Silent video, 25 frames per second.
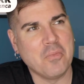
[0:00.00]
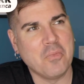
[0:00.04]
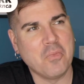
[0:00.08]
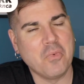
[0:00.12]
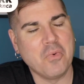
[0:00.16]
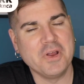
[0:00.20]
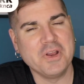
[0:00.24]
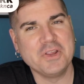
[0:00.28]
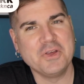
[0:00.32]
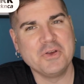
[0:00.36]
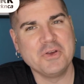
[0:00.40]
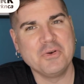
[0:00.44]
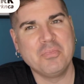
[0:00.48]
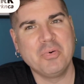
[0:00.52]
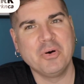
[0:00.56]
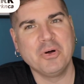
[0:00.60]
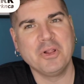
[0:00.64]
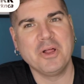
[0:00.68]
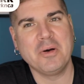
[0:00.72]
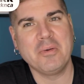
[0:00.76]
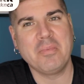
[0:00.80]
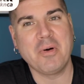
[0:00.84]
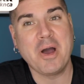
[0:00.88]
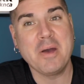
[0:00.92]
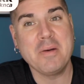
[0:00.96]
When you
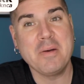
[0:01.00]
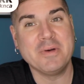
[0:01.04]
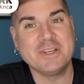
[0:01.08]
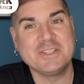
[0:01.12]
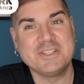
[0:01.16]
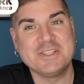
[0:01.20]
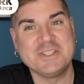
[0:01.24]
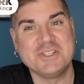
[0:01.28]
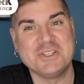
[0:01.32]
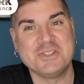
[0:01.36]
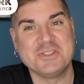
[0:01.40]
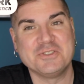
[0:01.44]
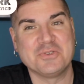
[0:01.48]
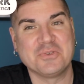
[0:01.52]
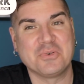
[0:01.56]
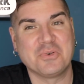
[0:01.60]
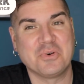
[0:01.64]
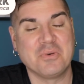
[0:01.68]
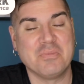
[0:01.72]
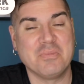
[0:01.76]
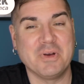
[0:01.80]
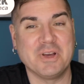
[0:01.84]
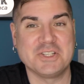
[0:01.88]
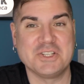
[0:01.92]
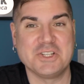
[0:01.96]
pull up iMessages
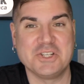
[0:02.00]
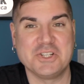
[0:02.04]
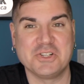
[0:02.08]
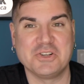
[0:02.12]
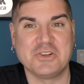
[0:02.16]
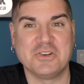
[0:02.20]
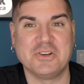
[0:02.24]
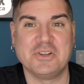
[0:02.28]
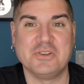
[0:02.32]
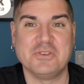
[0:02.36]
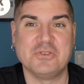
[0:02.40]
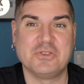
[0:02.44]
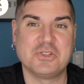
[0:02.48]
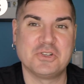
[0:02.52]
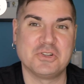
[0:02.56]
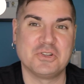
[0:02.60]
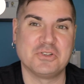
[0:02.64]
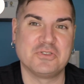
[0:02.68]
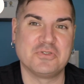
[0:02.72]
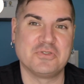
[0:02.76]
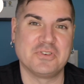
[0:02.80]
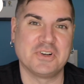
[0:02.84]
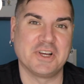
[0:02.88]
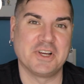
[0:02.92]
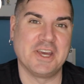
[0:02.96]
or Messenger and you
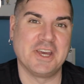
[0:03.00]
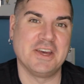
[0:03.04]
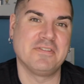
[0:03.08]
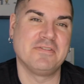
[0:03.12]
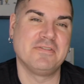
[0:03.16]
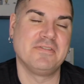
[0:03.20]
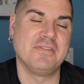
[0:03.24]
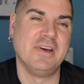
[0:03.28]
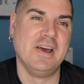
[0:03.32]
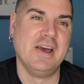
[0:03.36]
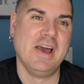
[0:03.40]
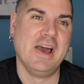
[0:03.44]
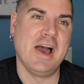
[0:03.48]
search for GIF,